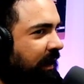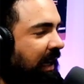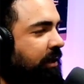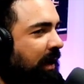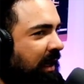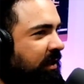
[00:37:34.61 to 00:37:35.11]

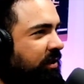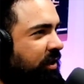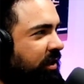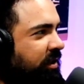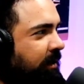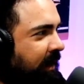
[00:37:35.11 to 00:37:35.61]
I try not to
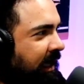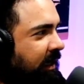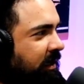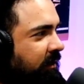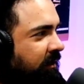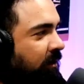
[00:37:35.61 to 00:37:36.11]
judge
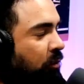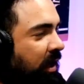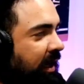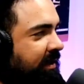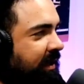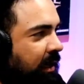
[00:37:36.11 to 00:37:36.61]
comedians from
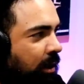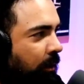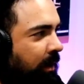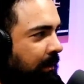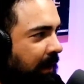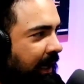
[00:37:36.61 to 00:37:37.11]
what I see in an
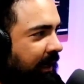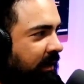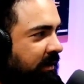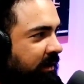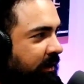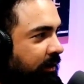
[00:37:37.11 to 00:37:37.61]
open mic
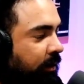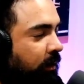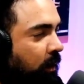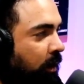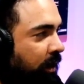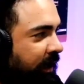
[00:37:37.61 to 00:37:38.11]
because
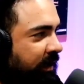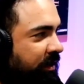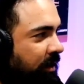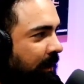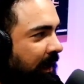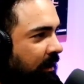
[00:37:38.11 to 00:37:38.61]
they're working to
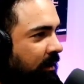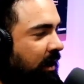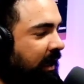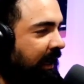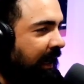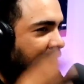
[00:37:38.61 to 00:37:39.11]
show
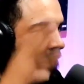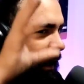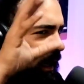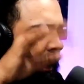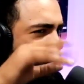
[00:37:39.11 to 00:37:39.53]
out. Mm-hmm.